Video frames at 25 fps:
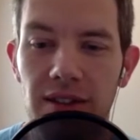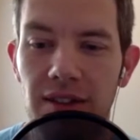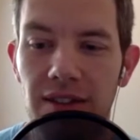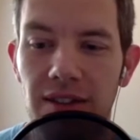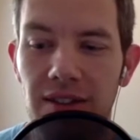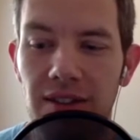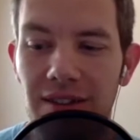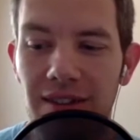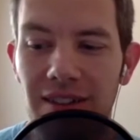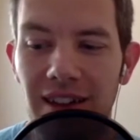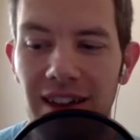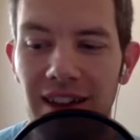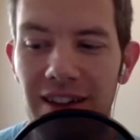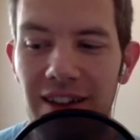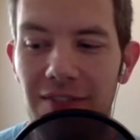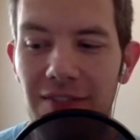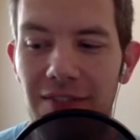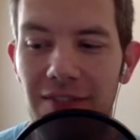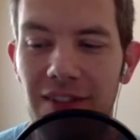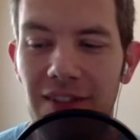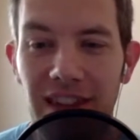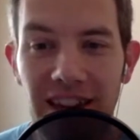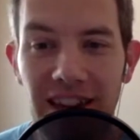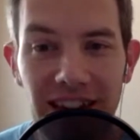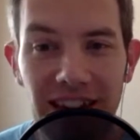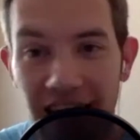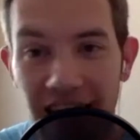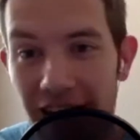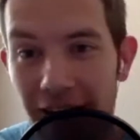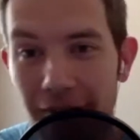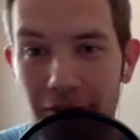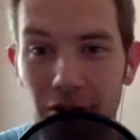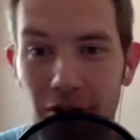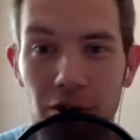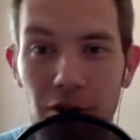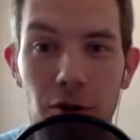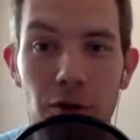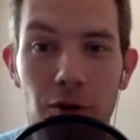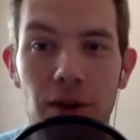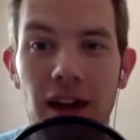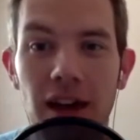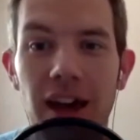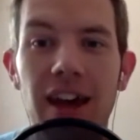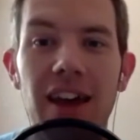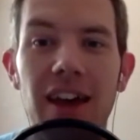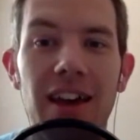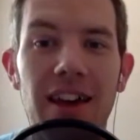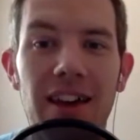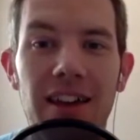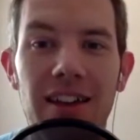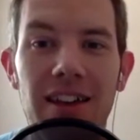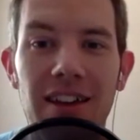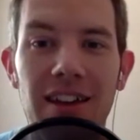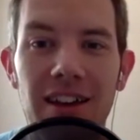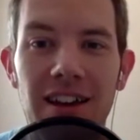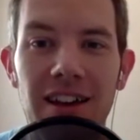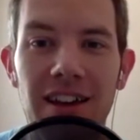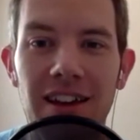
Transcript: is kind of getting out of your own head